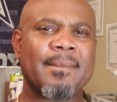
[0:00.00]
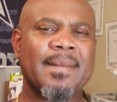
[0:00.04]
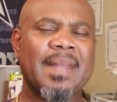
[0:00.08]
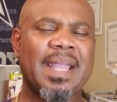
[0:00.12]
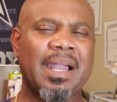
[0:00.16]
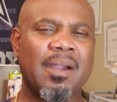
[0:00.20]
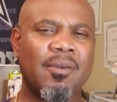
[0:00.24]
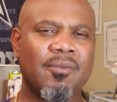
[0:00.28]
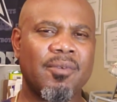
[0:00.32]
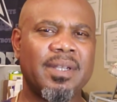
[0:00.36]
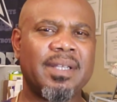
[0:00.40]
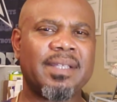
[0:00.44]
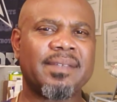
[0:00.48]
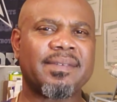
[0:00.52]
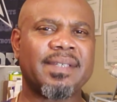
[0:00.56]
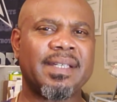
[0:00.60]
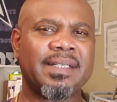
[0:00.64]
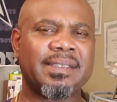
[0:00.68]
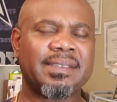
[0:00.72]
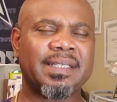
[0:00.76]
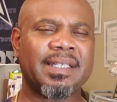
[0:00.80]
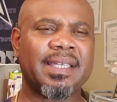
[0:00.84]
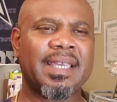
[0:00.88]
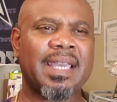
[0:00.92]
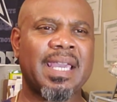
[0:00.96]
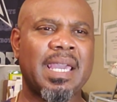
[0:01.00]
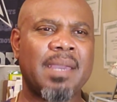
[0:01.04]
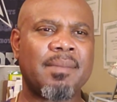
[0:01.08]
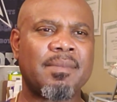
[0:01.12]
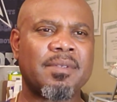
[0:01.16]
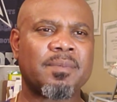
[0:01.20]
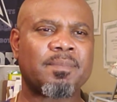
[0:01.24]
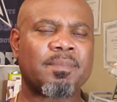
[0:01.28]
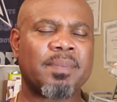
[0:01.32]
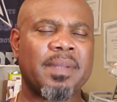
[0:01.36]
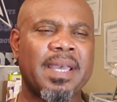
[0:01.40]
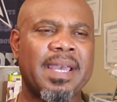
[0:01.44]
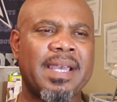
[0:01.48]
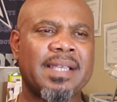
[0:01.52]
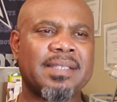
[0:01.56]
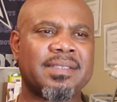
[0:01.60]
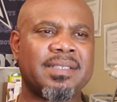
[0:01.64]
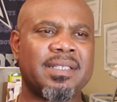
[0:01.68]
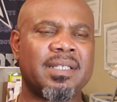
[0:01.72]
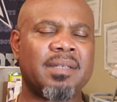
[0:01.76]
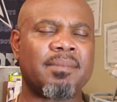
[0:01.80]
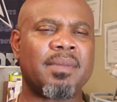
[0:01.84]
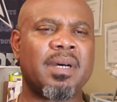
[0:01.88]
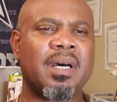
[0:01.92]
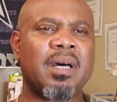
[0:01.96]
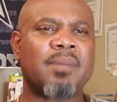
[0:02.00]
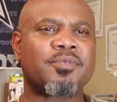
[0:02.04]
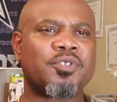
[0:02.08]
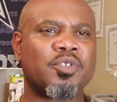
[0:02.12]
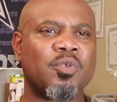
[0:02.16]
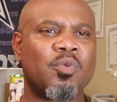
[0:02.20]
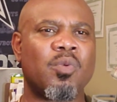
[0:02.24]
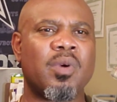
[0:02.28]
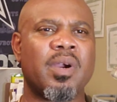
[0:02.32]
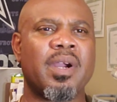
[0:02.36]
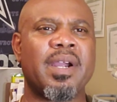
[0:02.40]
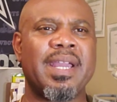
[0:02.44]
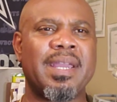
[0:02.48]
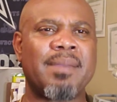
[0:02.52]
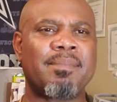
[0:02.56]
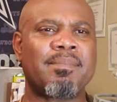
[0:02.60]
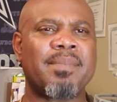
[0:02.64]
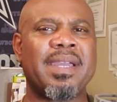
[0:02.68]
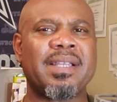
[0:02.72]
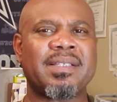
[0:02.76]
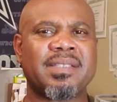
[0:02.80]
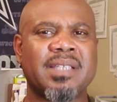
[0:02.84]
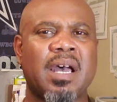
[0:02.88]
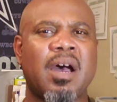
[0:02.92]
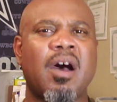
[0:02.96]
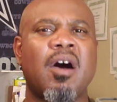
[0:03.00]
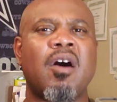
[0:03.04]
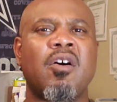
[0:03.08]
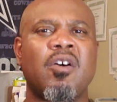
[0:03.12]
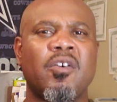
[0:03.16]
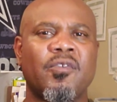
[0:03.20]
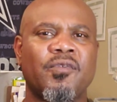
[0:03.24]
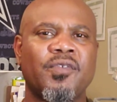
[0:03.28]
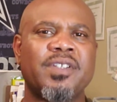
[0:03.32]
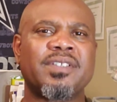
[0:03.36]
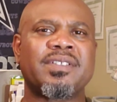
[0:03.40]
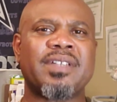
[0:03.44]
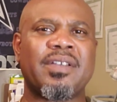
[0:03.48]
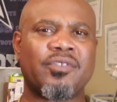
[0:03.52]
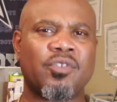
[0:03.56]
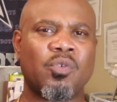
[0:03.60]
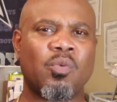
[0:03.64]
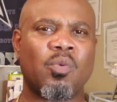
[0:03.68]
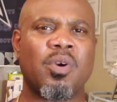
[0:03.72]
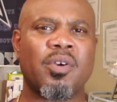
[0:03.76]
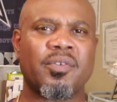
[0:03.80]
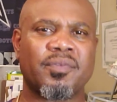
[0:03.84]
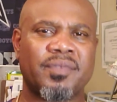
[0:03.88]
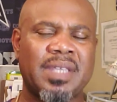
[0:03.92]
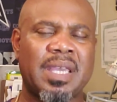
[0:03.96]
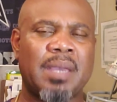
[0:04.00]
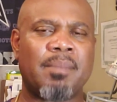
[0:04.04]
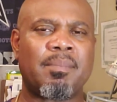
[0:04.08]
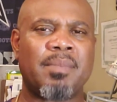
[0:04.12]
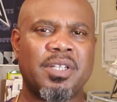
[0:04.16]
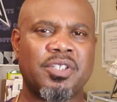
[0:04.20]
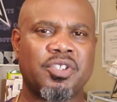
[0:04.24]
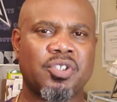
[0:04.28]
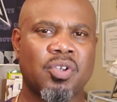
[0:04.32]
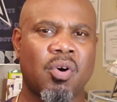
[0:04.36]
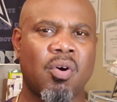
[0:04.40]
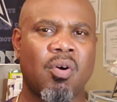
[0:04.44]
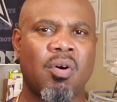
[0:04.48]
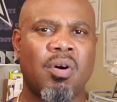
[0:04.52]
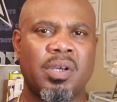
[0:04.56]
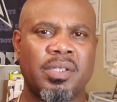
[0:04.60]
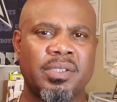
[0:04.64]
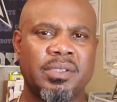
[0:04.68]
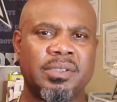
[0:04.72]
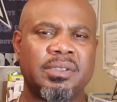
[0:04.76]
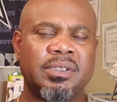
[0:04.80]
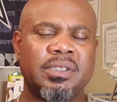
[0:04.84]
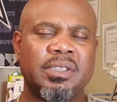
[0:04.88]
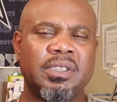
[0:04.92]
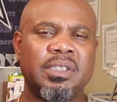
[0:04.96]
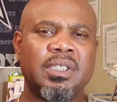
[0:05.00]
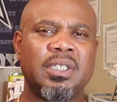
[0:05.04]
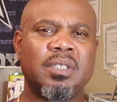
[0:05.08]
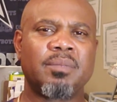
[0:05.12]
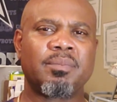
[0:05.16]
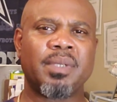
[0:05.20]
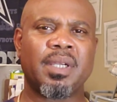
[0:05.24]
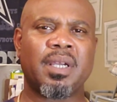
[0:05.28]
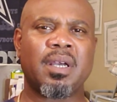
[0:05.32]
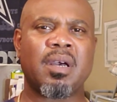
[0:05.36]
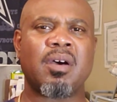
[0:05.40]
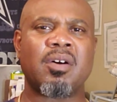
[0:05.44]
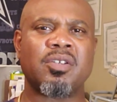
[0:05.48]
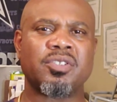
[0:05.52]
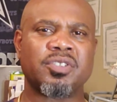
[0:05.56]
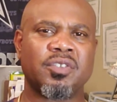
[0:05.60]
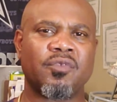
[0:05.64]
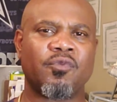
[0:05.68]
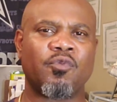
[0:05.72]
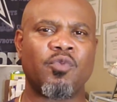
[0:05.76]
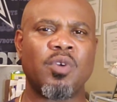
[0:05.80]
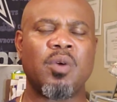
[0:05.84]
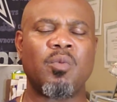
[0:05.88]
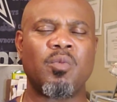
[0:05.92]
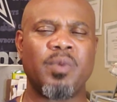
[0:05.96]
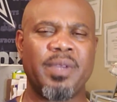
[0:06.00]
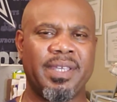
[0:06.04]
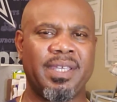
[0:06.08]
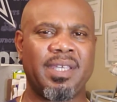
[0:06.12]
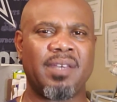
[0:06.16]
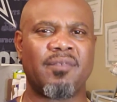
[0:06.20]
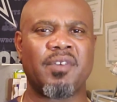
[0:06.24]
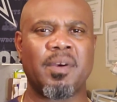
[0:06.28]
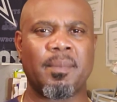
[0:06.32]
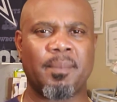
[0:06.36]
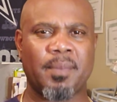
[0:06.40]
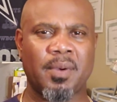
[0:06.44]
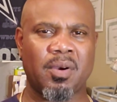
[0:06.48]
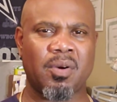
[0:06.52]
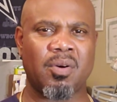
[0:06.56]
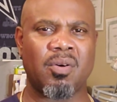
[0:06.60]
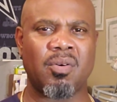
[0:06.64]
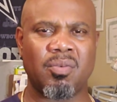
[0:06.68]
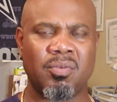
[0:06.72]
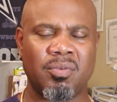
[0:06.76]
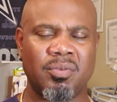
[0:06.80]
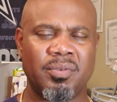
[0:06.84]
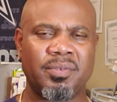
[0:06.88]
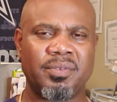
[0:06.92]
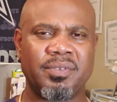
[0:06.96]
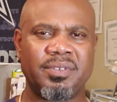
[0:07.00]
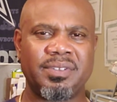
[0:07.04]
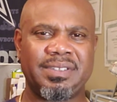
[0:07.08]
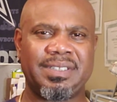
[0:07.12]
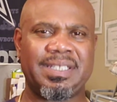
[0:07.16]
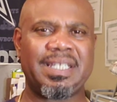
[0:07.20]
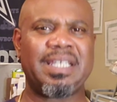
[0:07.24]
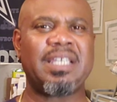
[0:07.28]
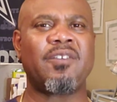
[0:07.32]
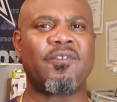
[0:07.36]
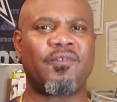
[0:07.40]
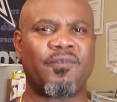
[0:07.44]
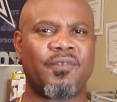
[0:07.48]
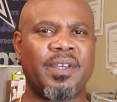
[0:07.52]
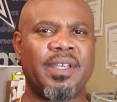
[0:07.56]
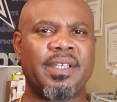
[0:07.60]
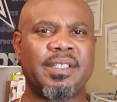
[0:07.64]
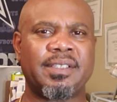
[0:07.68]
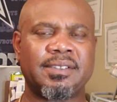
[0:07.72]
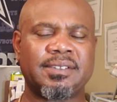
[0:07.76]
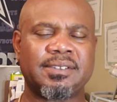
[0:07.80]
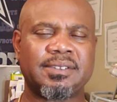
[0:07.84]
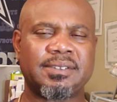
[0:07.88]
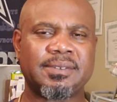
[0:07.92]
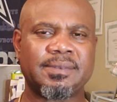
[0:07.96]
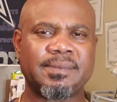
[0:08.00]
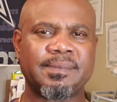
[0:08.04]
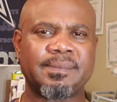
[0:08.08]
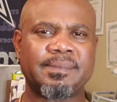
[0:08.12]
I really think the game is passing him up to where it makes our offense have to work that much harder because of what we give up on defense.